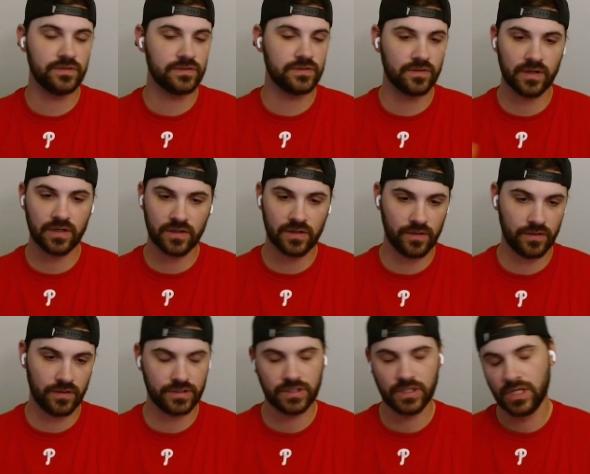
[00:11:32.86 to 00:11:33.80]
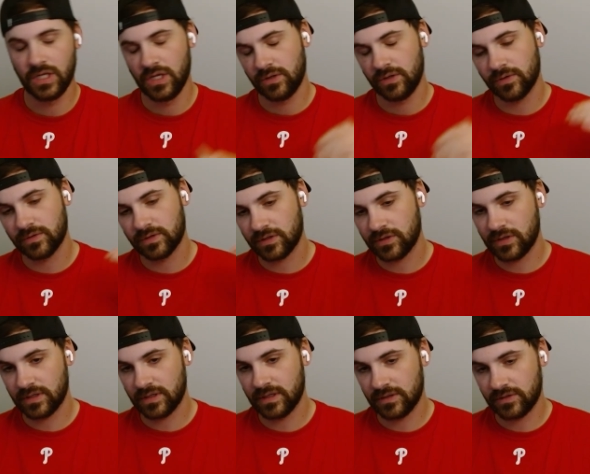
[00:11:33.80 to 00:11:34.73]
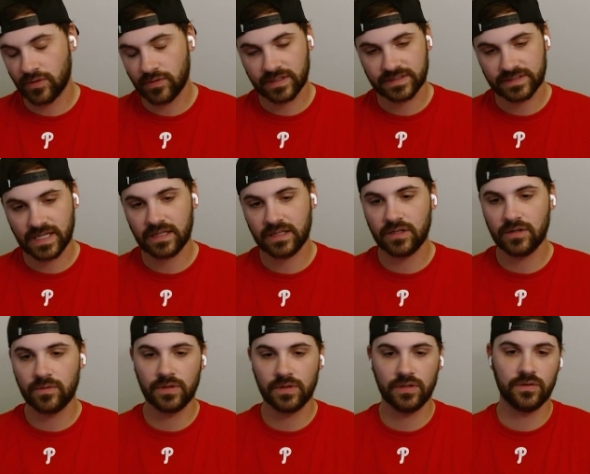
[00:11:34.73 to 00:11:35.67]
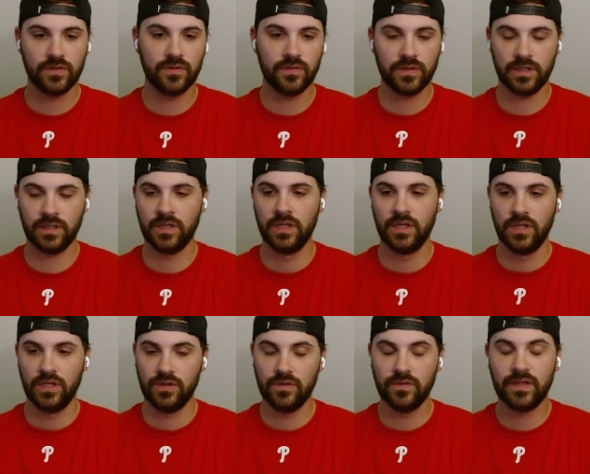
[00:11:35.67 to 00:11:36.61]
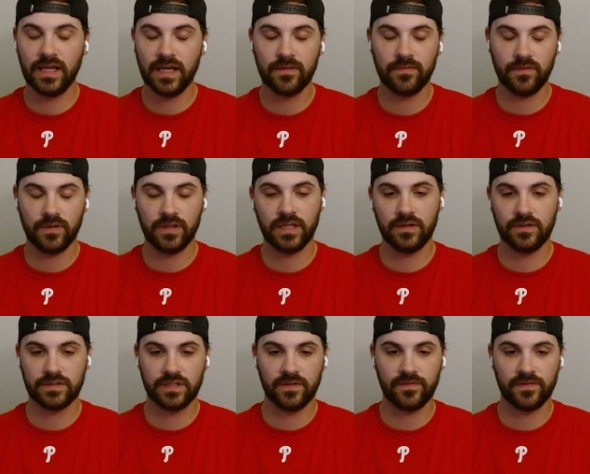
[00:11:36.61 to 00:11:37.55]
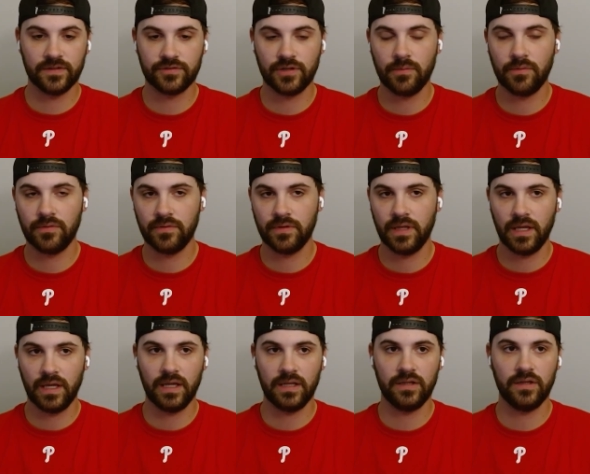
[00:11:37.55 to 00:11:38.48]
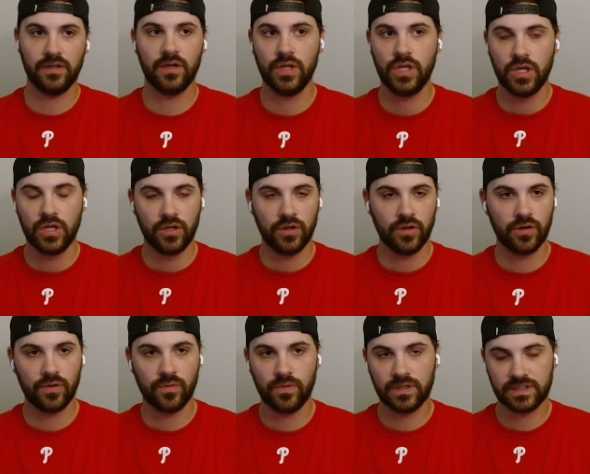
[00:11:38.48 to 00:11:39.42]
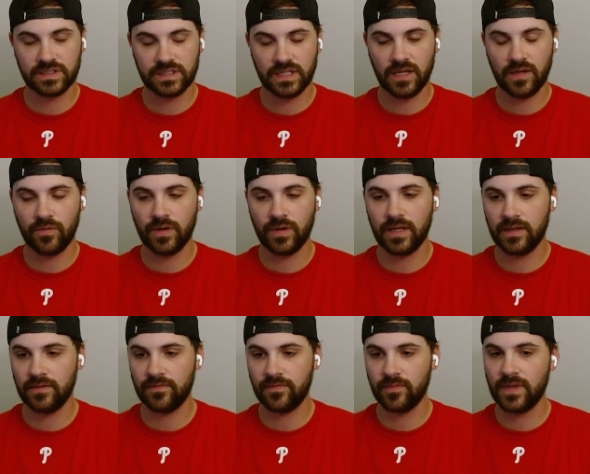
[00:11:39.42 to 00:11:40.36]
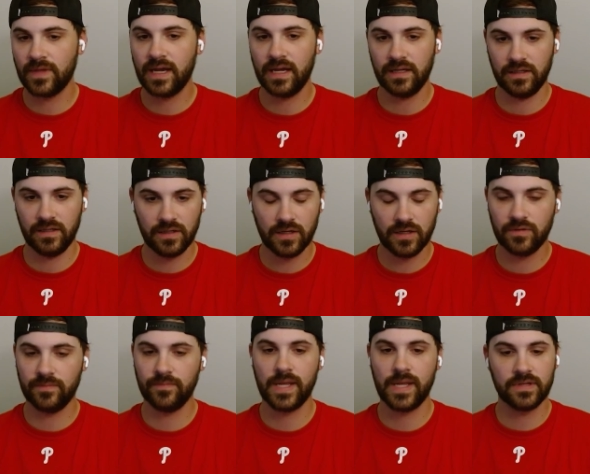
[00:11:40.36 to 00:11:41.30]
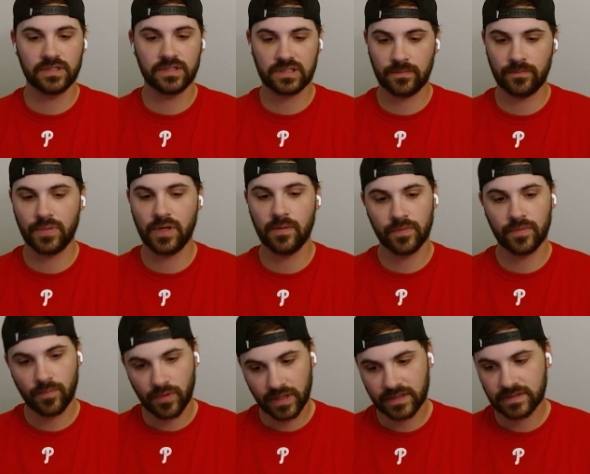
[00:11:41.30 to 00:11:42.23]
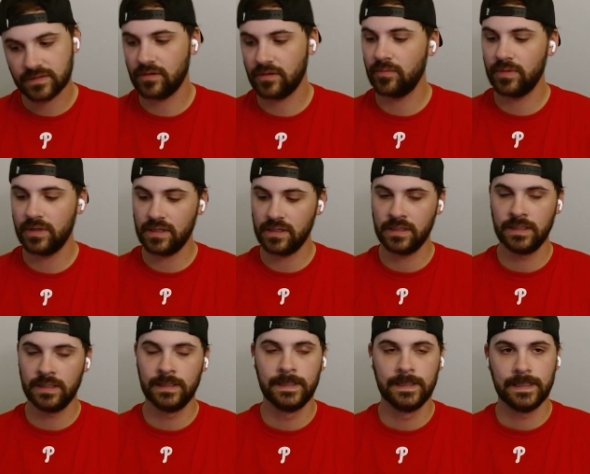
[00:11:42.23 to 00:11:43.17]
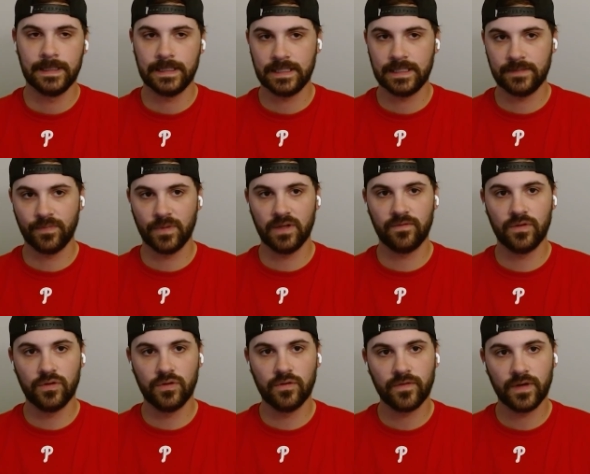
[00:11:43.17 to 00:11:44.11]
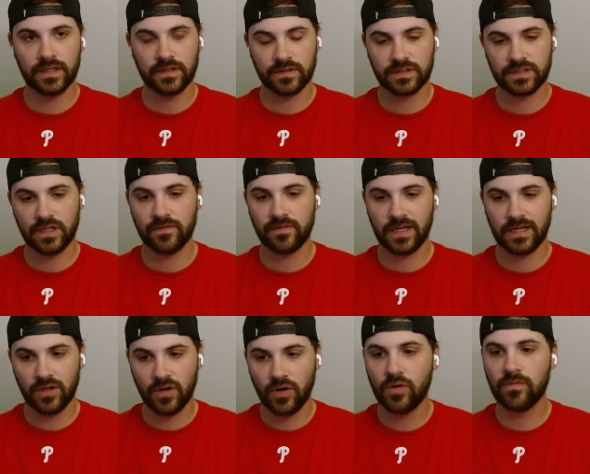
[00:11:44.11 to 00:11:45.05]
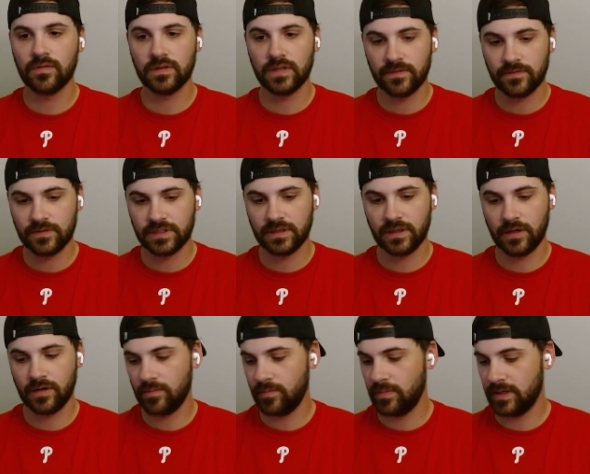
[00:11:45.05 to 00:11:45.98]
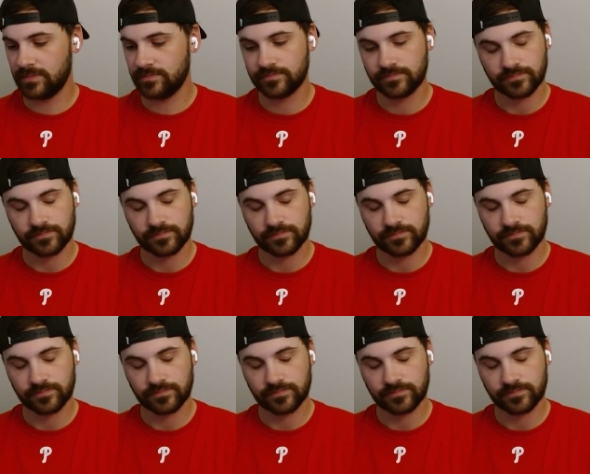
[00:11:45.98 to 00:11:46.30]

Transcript: using credit cards, don't don't exactly know what you're doing, you can really get yourself into trouble. And you know, you're going to want to stay away from that, you know, and maybe pump the brakes a little bit um, if you do find yourself kind of over leveraging there. But